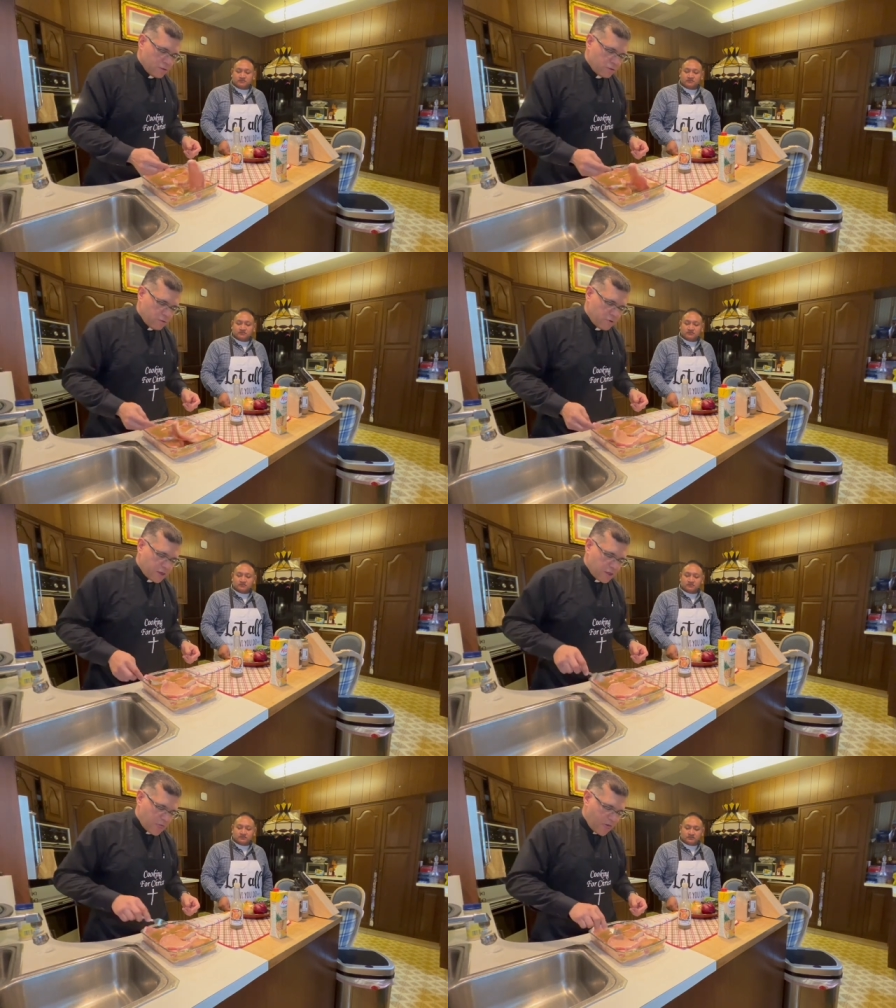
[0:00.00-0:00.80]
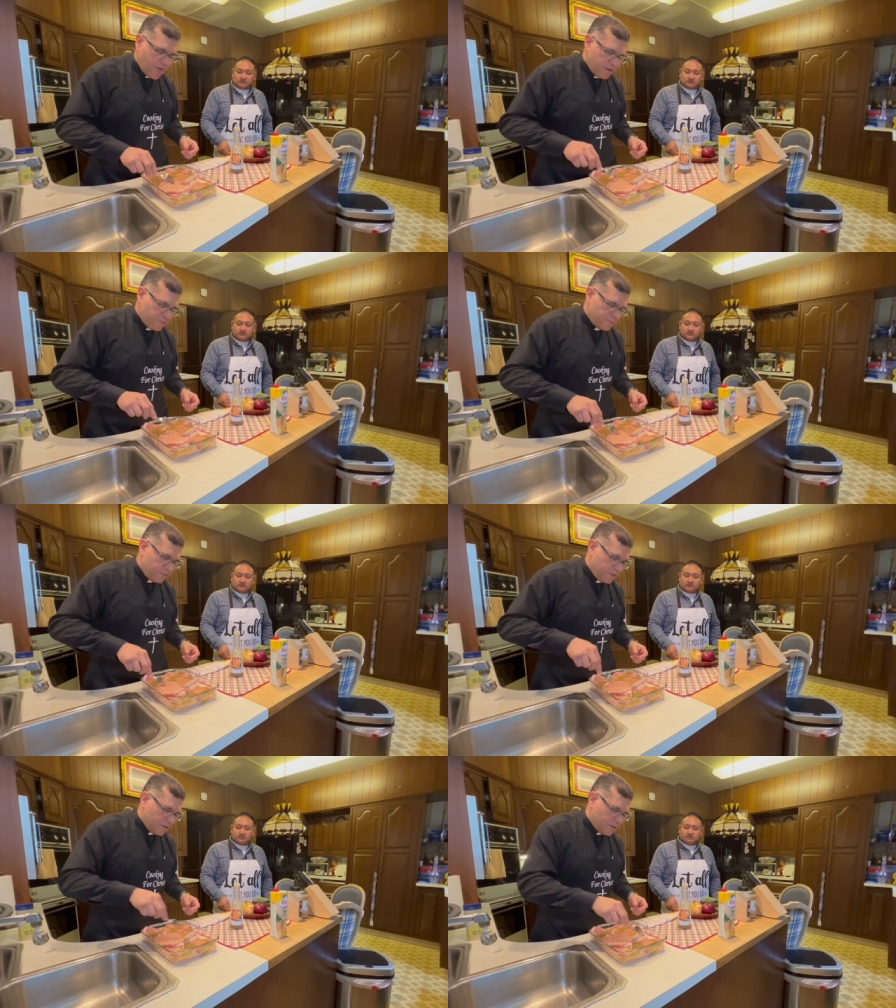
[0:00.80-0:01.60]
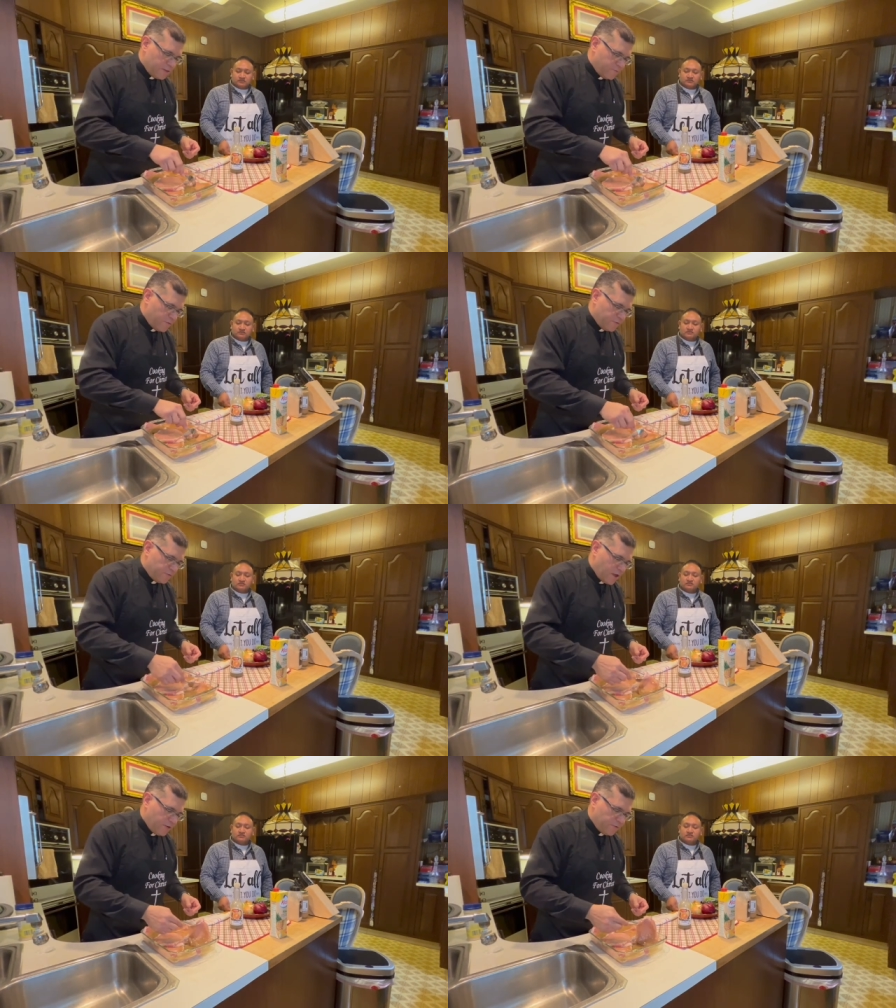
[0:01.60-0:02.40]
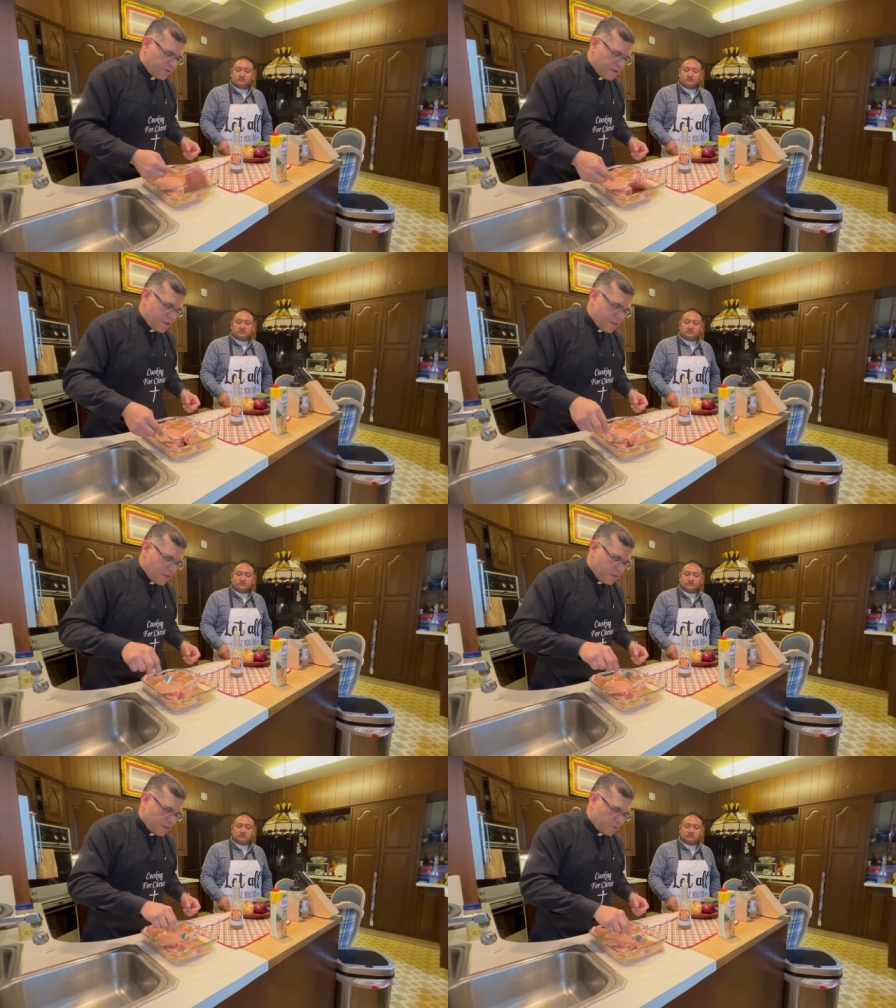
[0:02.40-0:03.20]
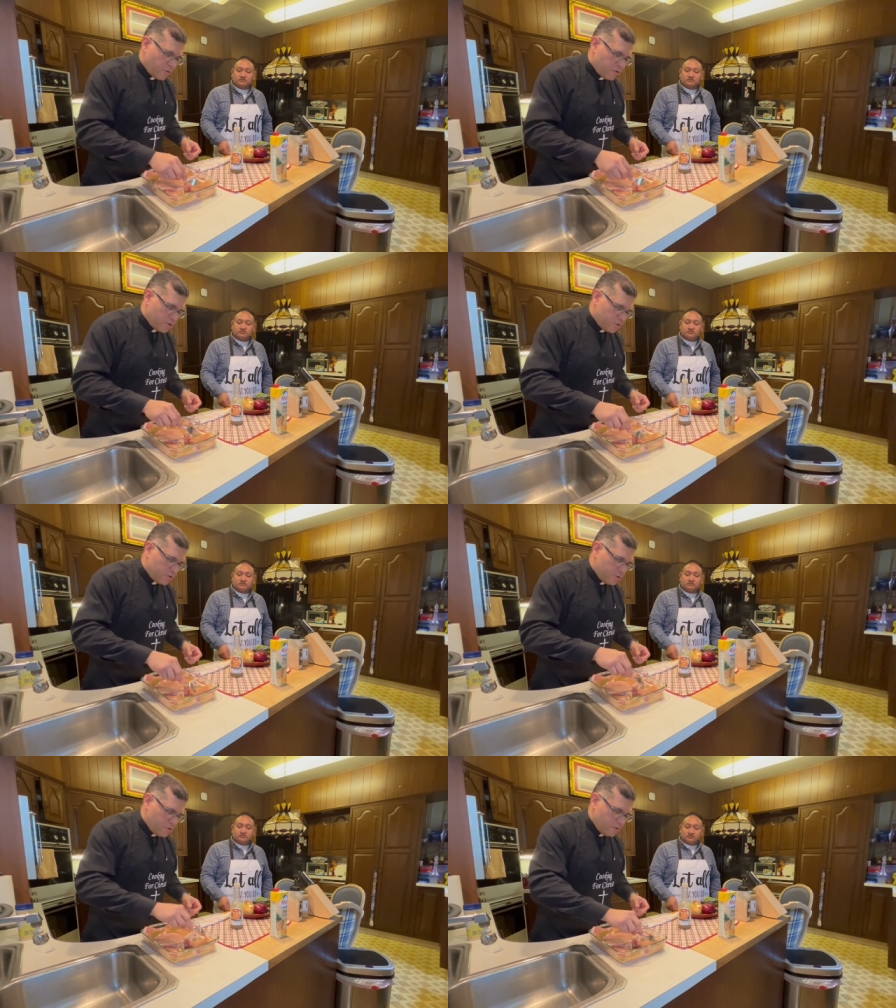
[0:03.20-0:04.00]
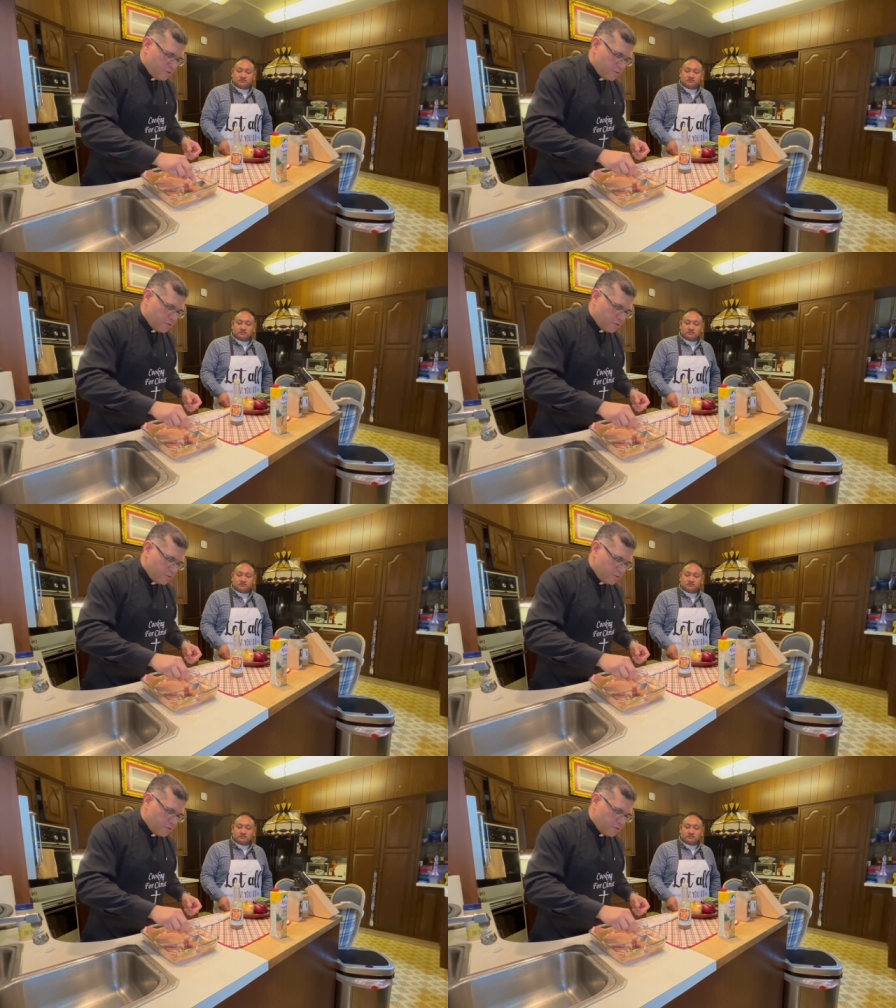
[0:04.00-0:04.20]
so we can have different size. That's what I'm going to do.